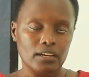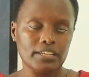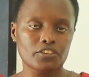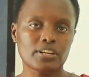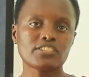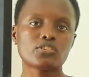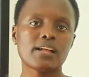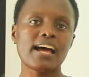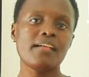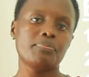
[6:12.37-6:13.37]

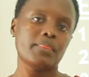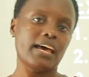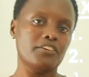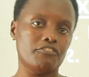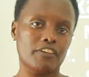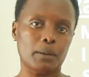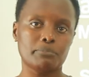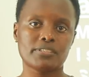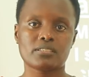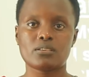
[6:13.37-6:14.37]
irregular
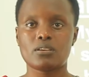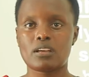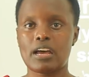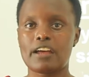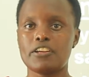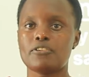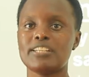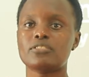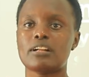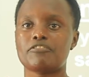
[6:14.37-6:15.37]
adverbs.
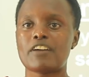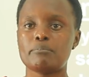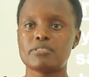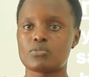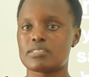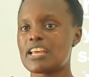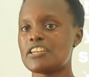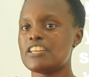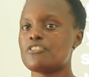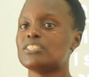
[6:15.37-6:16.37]
Irregular verbs. We said
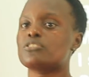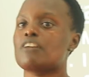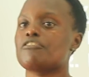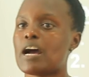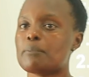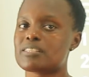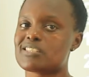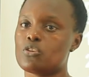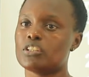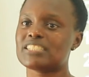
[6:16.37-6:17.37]
irregular verbs
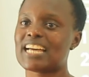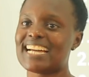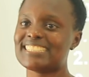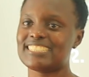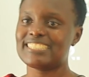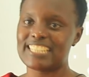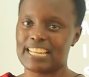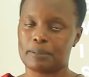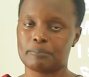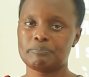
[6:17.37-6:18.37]
don't add
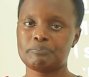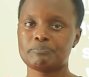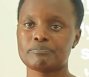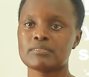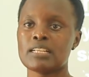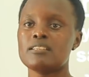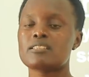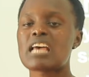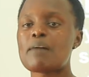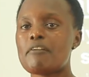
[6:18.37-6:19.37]
D.
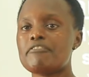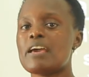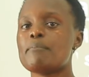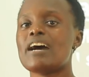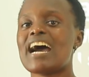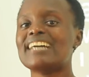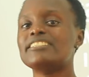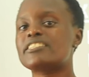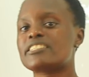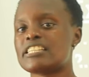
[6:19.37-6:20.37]
Some of them
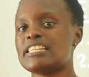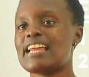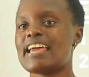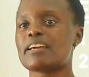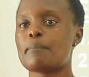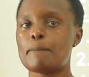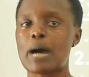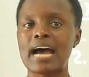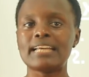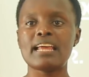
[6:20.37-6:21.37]
add T, like
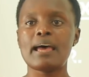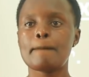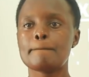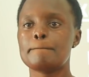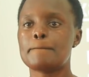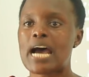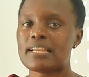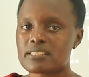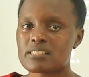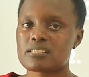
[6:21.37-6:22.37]
burn, burnt.